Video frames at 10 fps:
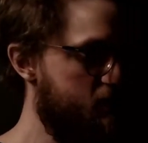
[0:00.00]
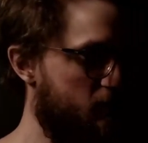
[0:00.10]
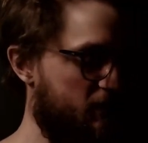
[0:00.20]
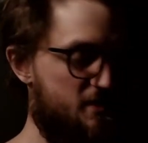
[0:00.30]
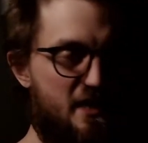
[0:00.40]

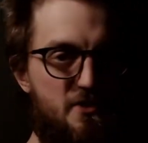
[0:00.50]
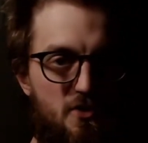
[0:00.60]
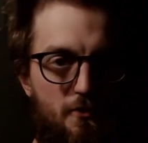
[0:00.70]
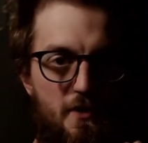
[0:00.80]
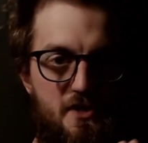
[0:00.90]
because
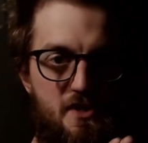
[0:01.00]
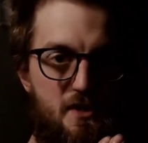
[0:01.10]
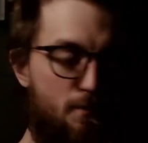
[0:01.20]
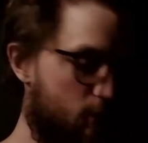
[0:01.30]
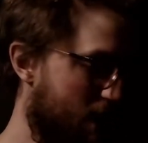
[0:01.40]
Angelfish is the
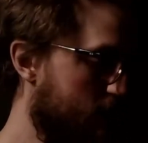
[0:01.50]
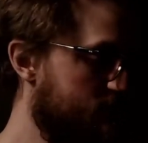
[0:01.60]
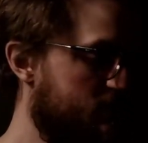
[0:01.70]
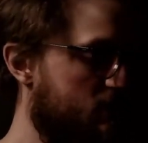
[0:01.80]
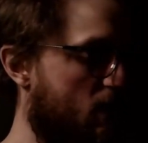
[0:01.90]
browser.